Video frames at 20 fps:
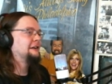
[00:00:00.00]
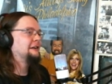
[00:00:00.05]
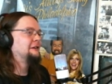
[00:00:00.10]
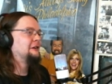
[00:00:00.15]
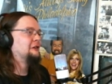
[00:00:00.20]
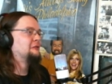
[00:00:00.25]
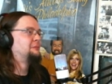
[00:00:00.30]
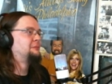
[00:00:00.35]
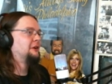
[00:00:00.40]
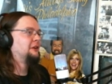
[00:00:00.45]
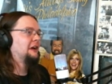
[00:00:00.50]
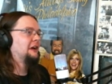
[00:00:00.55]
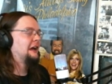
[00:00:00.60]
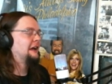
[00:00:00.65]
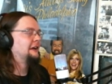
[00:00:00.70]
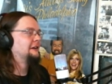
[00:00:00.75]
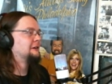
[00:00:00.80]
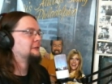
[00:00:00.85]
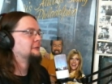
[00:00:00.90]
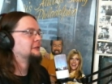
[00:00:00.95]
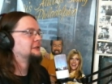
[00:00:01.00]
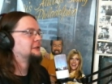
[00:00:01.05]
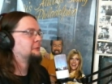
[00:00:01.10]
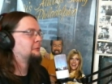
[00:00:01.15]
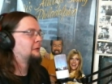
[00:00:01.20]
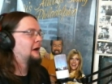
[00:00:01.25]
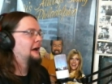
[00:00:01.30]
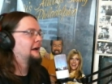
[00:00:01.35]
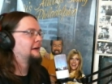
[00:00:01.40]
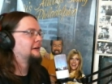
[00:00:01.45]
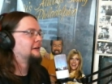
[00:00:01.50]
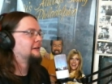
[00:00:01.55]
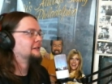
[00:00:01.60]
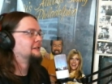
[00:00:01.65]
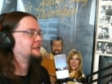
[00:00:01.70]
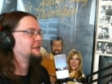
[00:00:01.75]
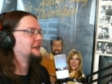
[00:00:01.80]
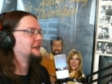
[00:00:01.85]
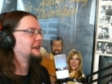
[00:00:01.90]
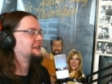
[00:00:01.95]
know Bill Hader was a writer
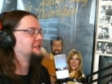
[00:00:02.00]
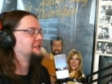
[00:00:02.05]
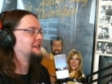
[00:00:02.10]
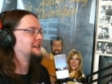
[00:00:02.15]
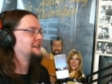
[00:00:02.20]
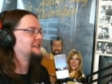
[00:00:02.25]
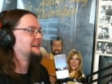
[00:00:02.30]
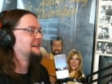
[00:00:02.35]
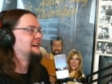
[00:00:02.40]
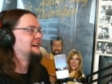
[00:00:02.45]
until I saw that.